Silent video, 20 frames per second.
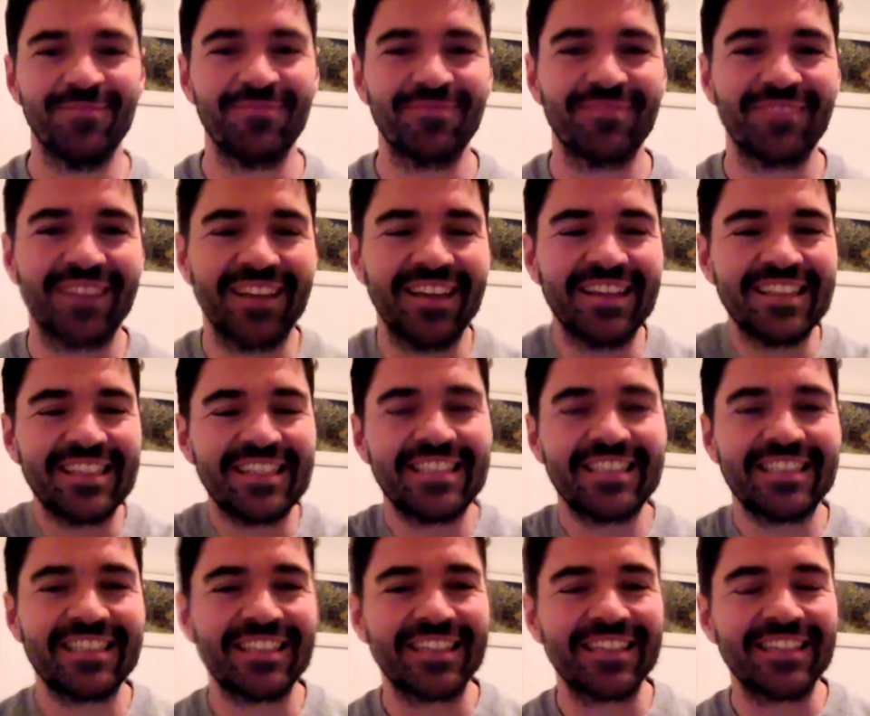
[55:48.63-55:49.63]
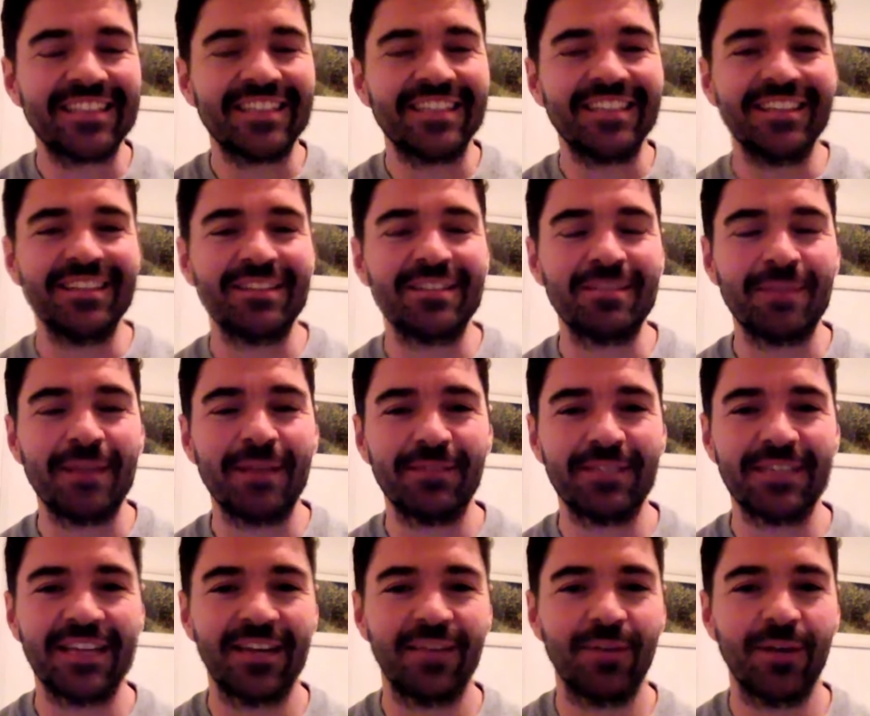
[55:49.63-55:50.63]
yeah, is this to, to be able to get
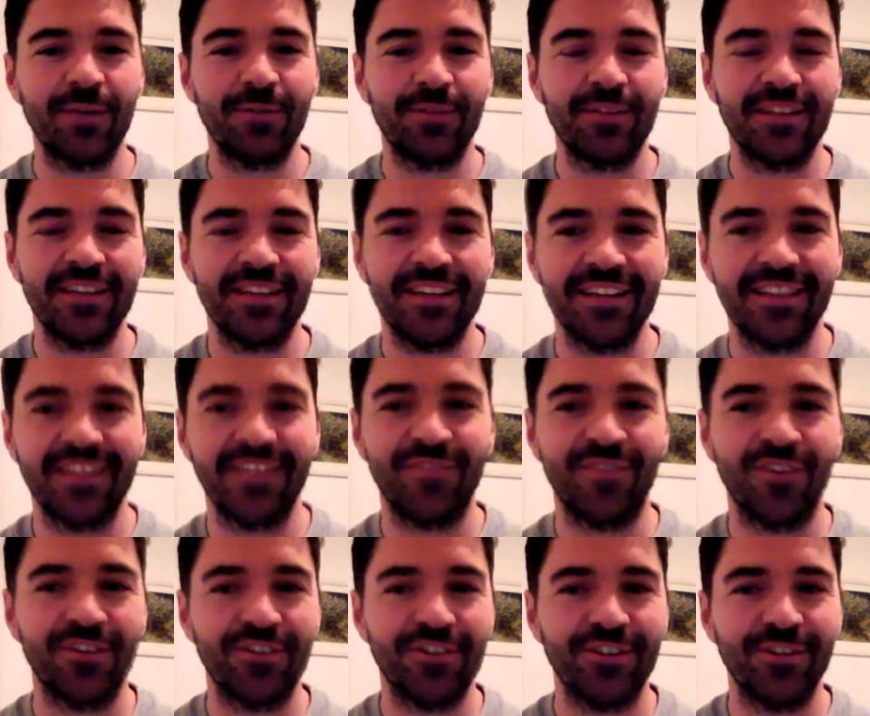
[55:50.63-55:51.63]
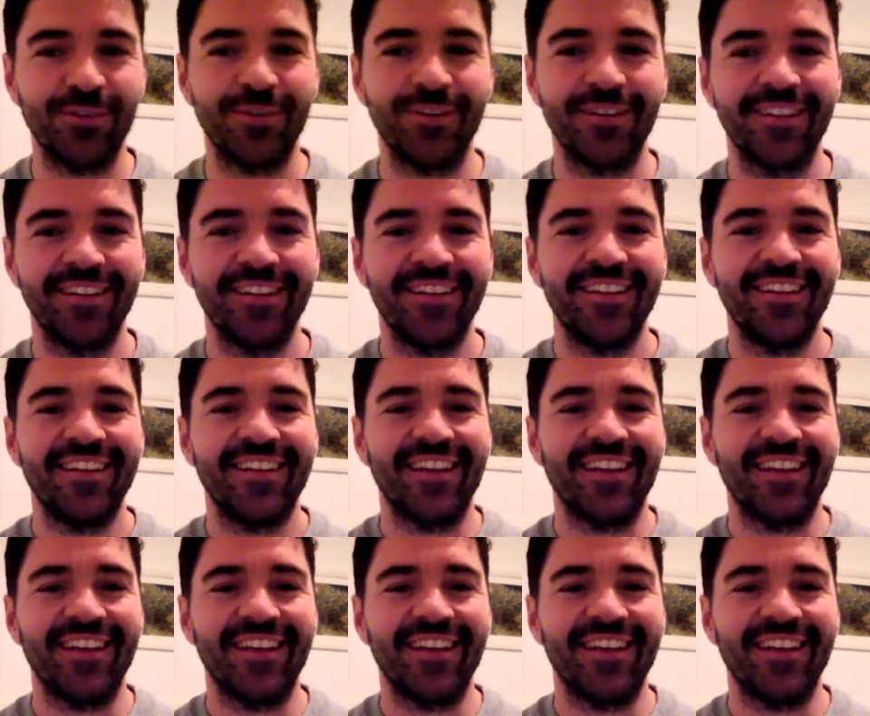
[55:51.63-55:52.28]
away with the the fondue? Mm-hmm.